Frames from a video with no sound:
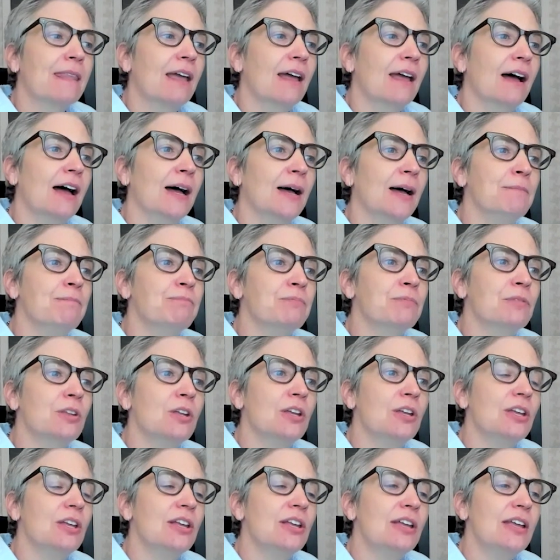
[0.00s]
Um,
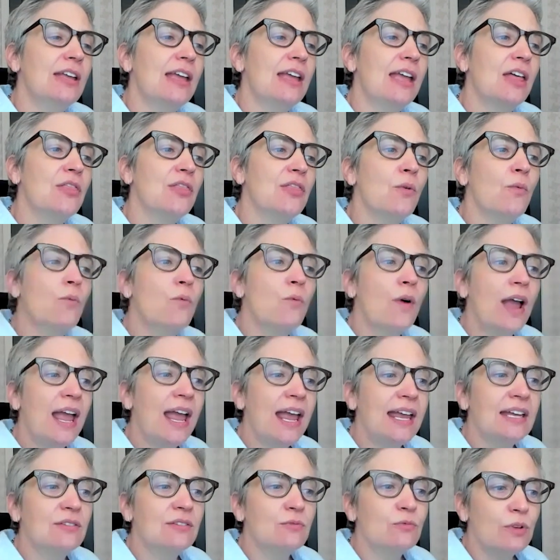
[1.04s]
and the
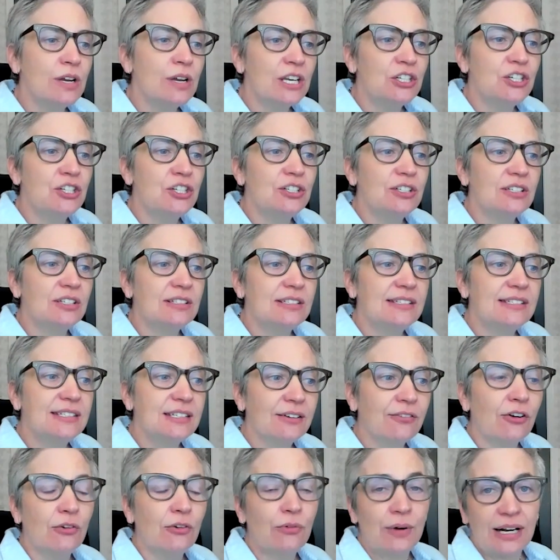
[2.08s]
way in which
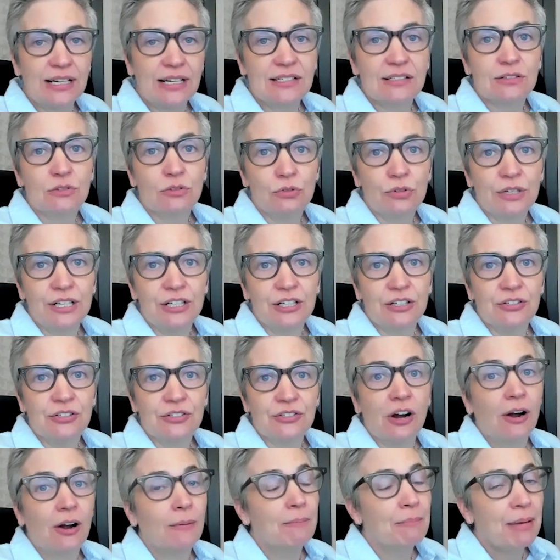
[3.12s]
civil rights
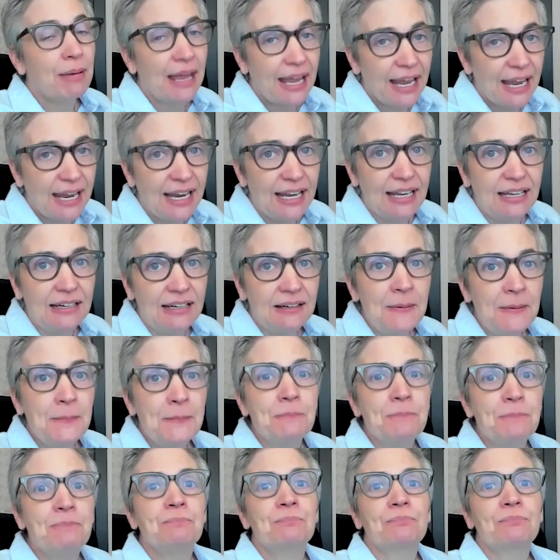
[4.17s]
lawyers are paid
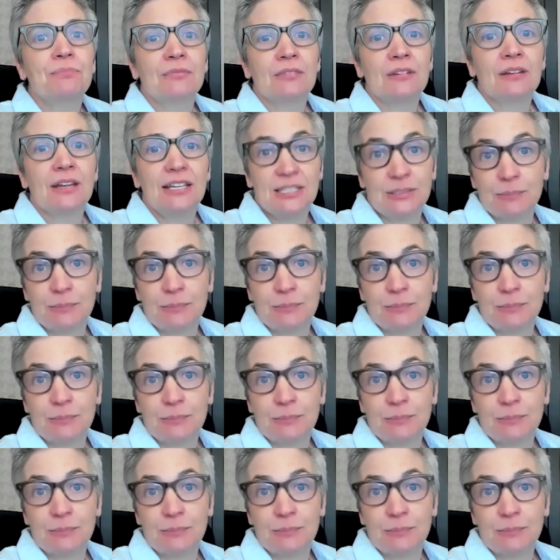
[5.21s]
is